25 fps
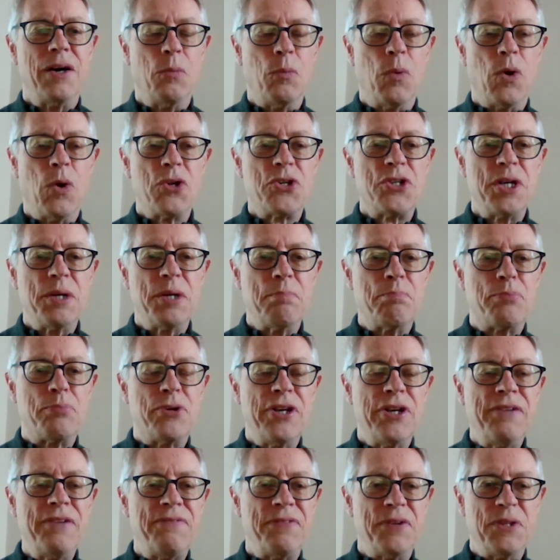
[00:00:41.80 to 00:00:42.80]
watching
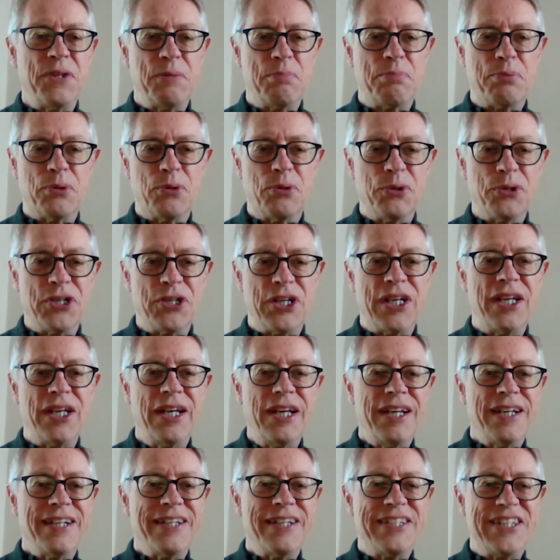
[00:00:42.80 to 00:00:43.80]
brief on the broader
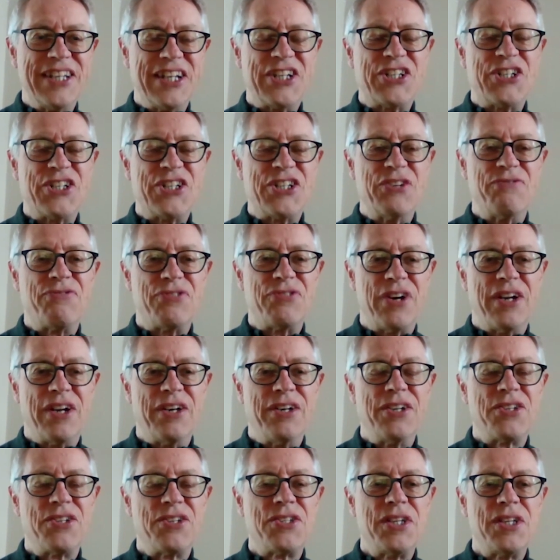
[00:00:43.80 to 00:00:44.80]
addiction
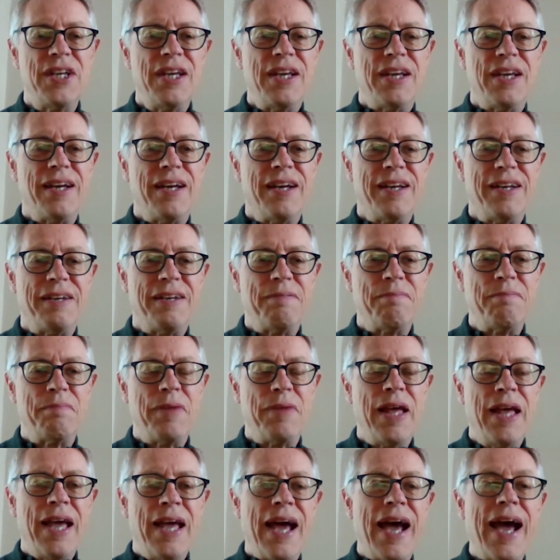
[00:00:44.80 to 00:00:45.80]
front.
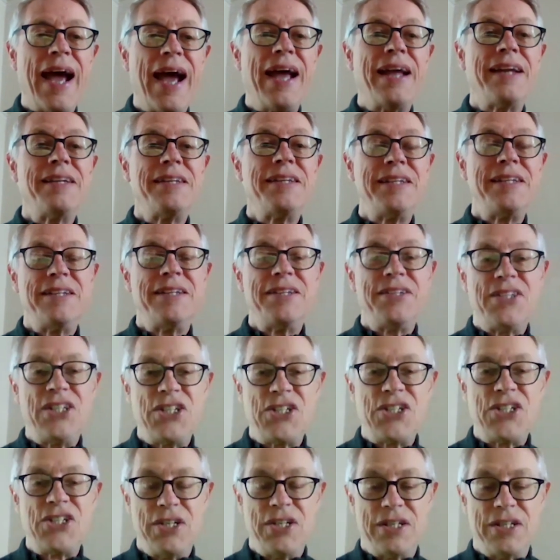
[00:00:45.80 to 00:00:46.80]
And in
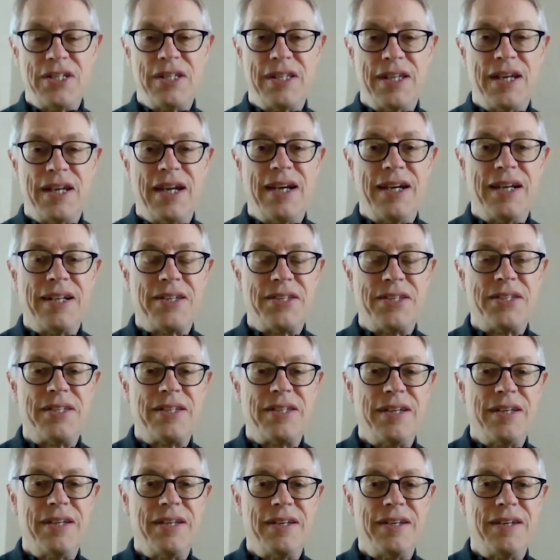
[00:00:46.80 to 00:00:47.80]
addition to that,
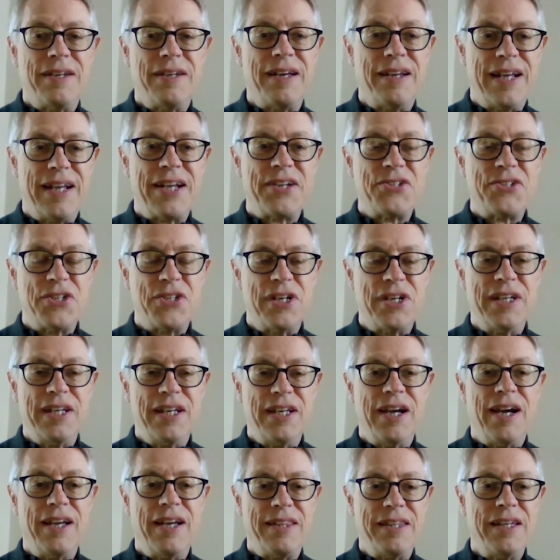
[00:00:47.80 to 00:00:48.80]
and
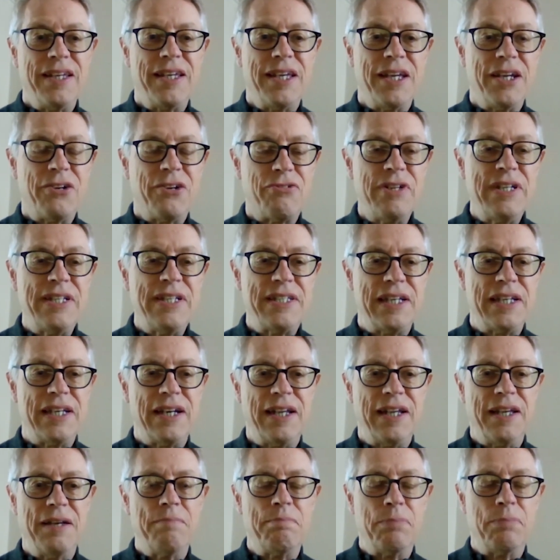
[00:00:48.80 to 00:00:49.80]
actually I think
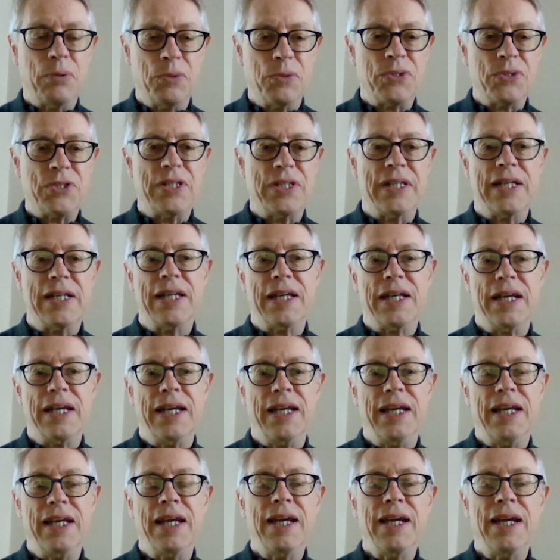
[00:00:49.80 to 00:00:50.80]
increasingly
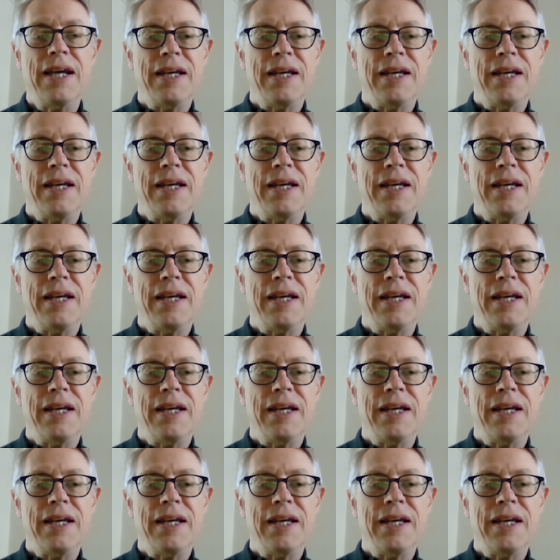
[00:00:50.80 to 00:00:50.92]
importantly